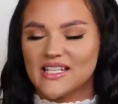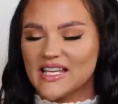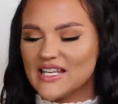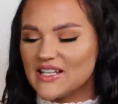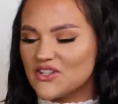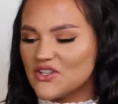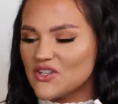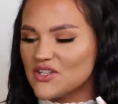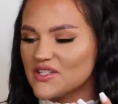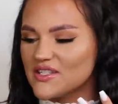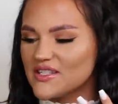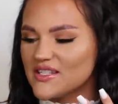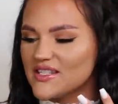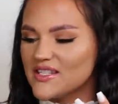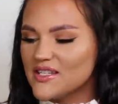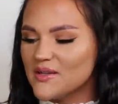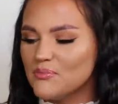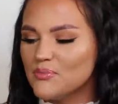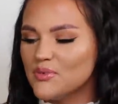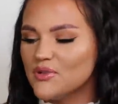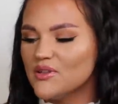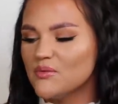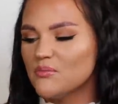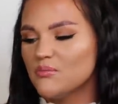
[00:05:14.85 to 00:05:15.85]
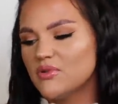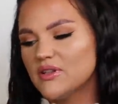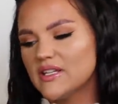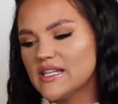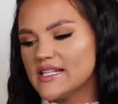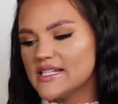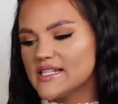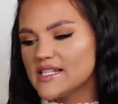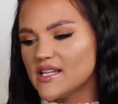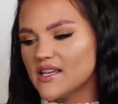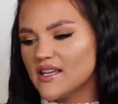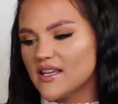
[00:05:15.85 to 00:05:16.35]
It's just simple and
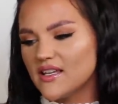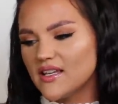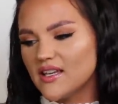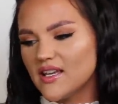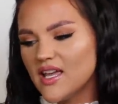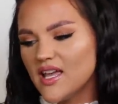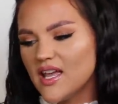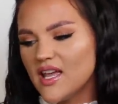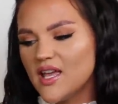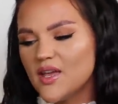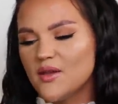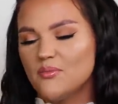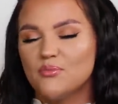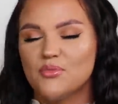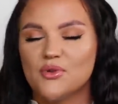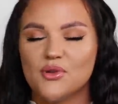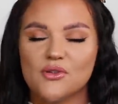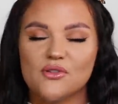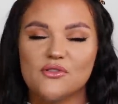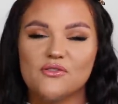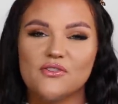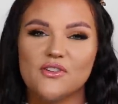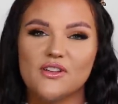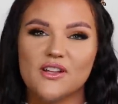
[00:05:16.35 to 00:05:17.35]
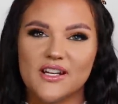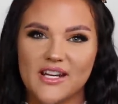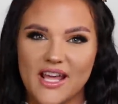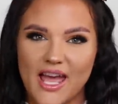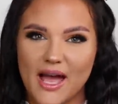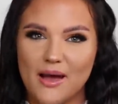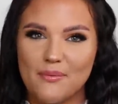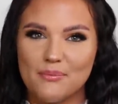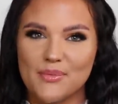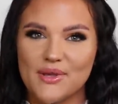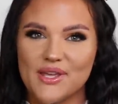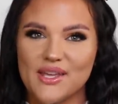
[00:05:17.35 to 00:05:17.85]
pleasing, beautiful and
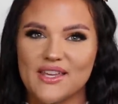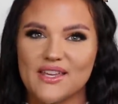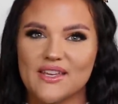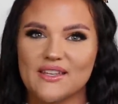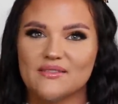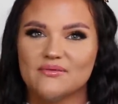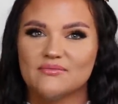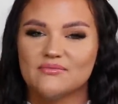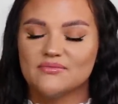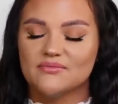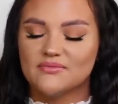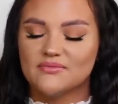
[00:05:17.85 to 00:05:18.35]
happy.